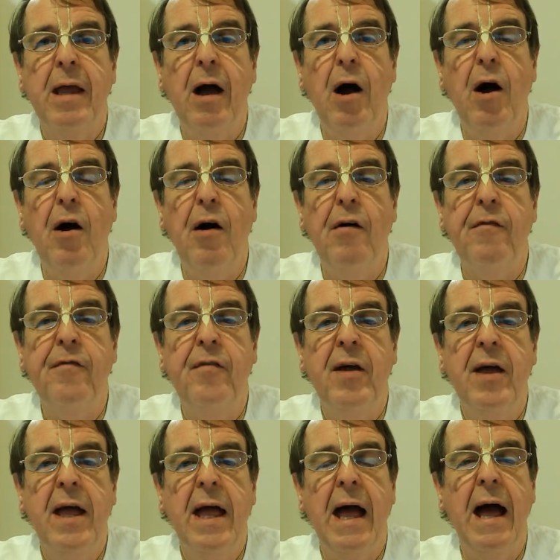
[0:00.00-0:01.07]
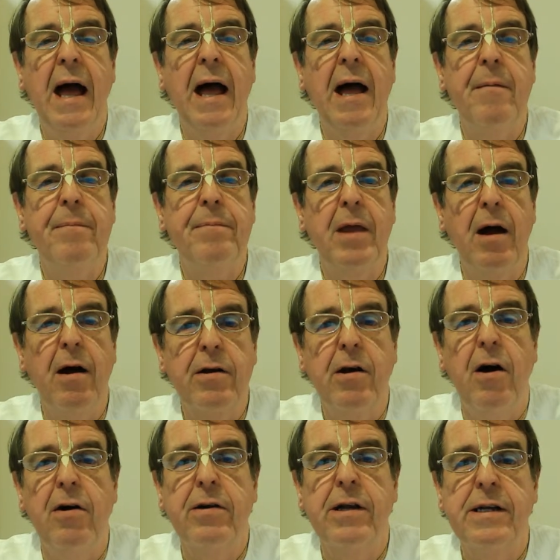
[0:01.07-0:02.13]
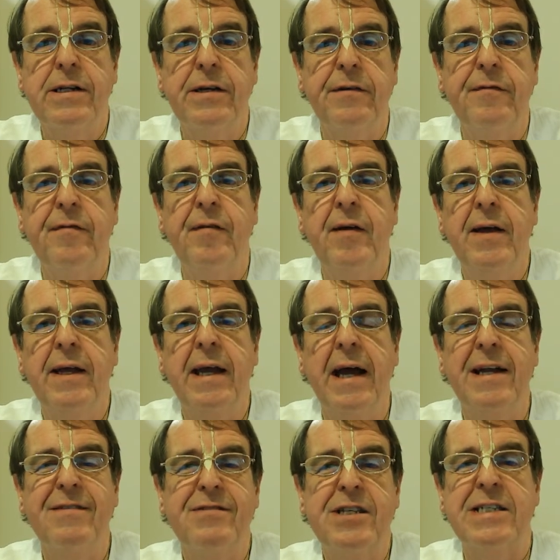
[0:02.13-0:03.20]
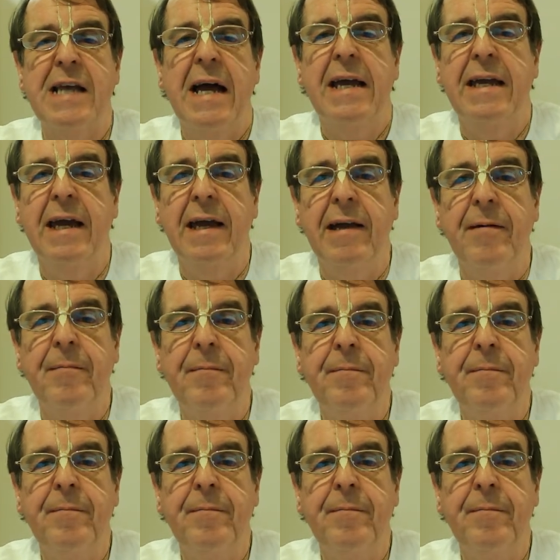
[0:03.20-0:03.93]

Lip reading: of our cognitive kind of psyche.